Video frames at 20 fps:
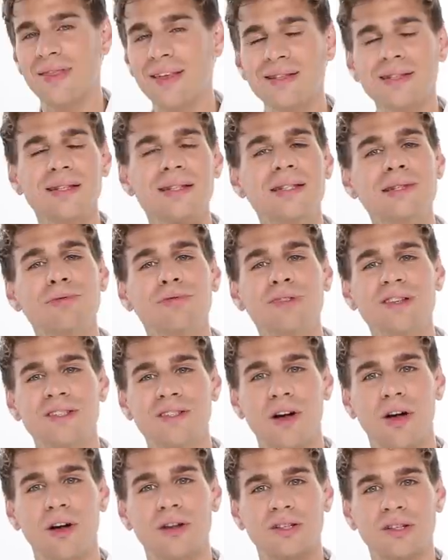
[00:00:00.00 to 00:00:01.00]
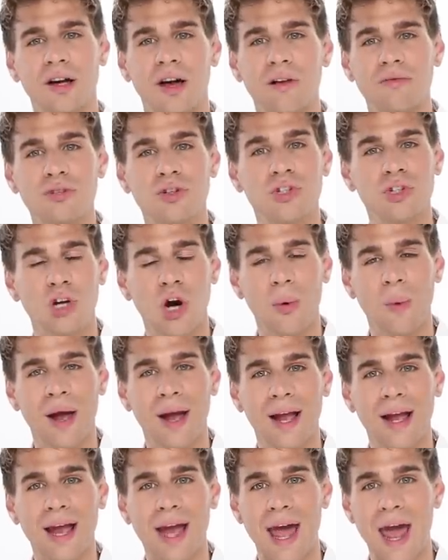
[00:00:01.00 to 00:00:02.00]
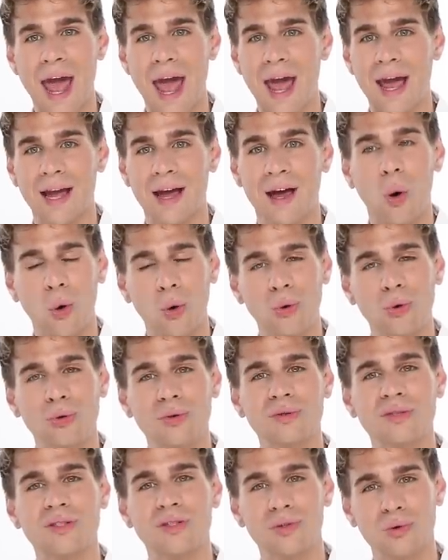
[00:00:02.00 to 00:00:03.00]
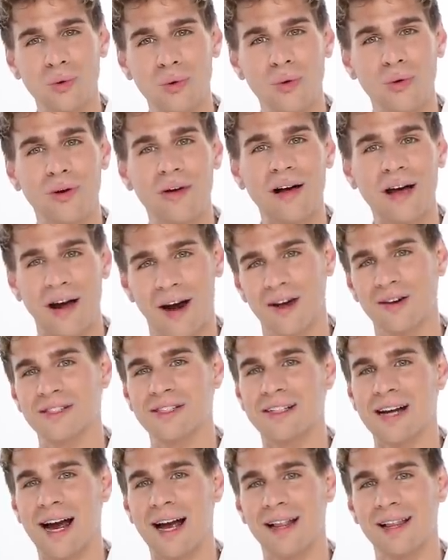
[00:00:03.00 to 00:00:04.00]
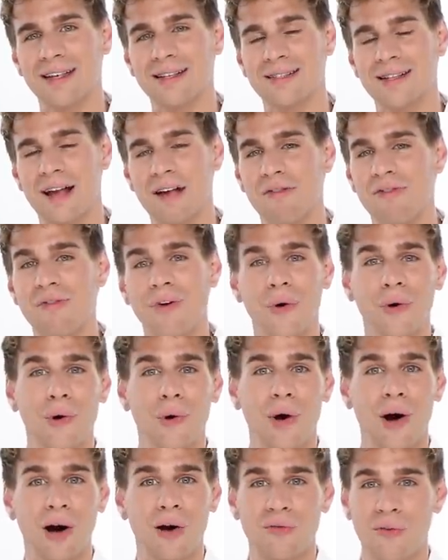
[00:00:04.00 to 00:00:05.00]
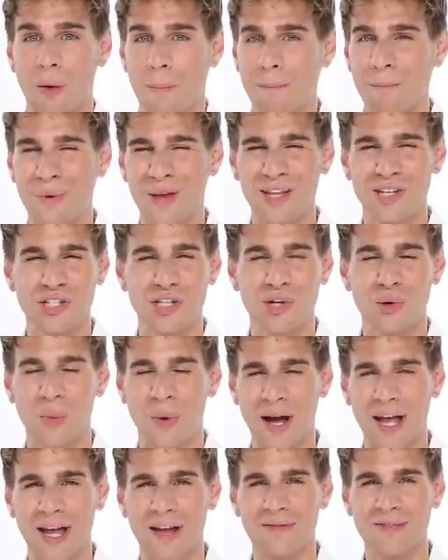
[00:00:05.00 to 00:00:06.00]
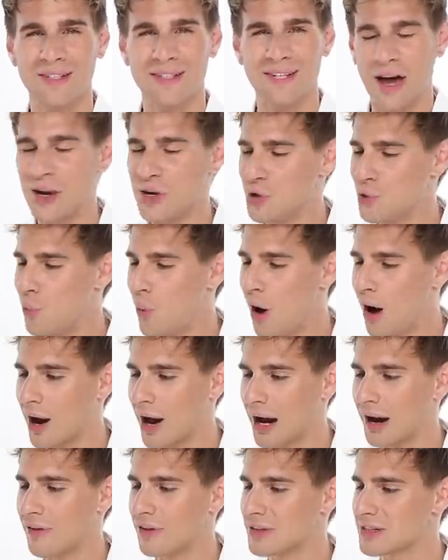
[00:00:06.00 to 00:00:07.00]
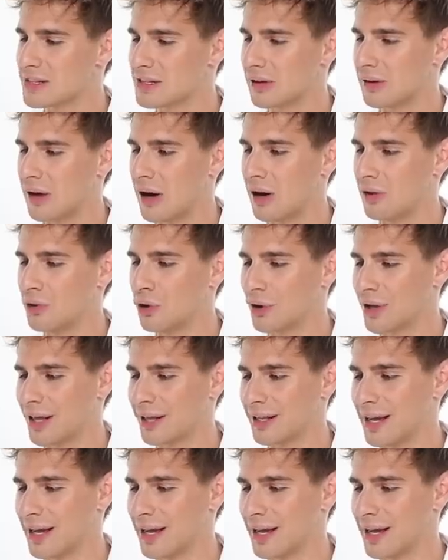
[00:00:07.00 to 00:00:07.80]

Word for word: This is the result of showing a old school hairstylist a photo of beachy waves and you walk out of the salon looking